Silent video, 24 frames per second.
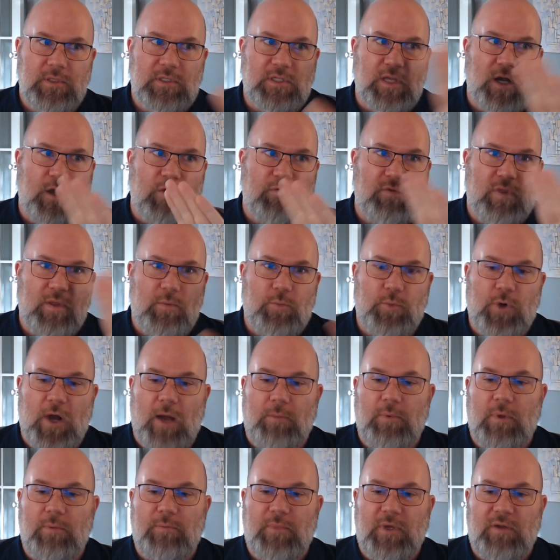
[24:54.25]
solve the
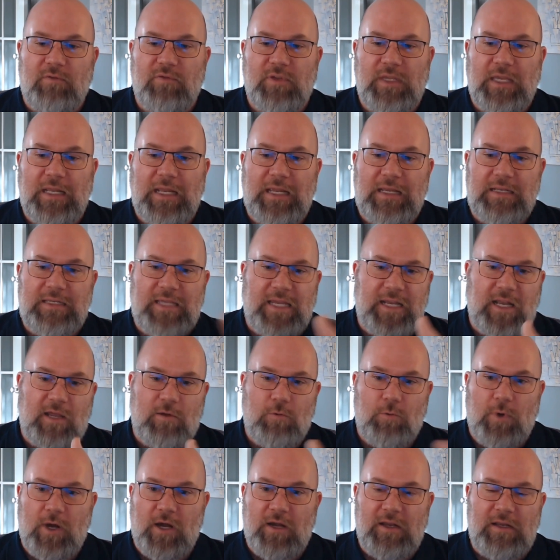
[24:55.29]
problem of getting
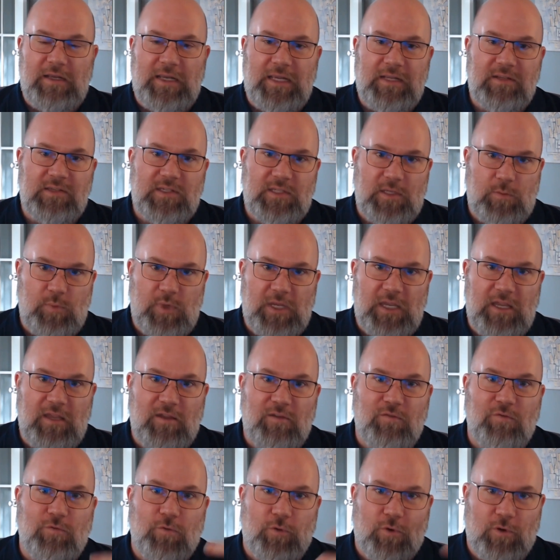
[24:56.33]
data where it needs to
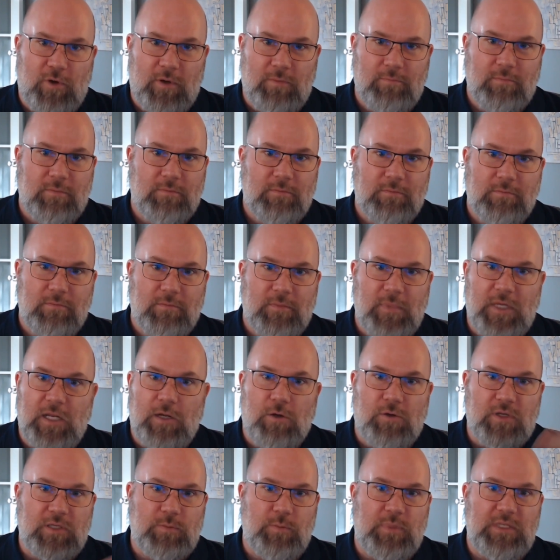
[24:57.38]
be for,
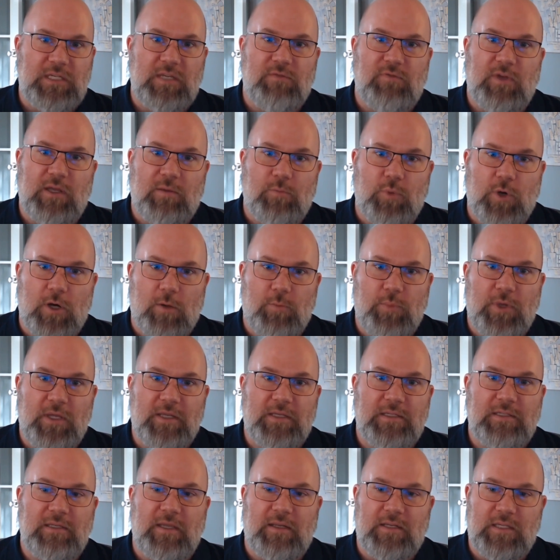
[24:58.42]
a specific
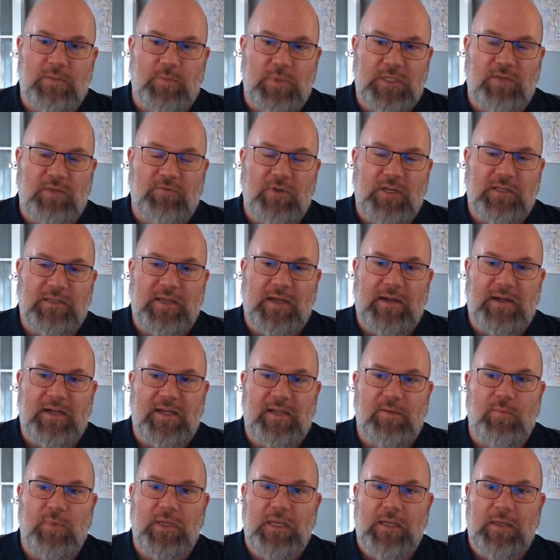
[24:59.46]
purpose at a specific
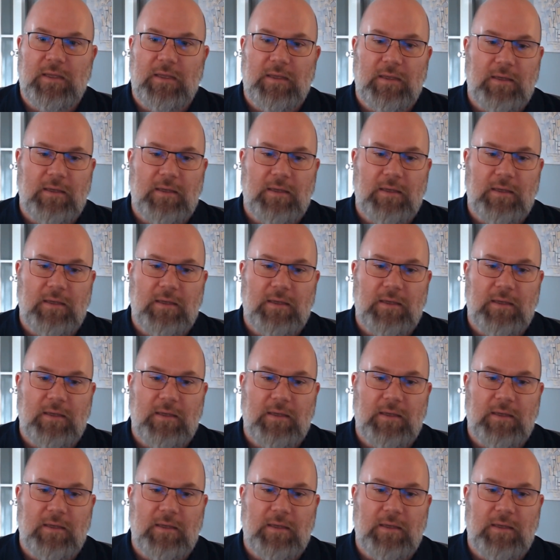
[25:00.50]
time.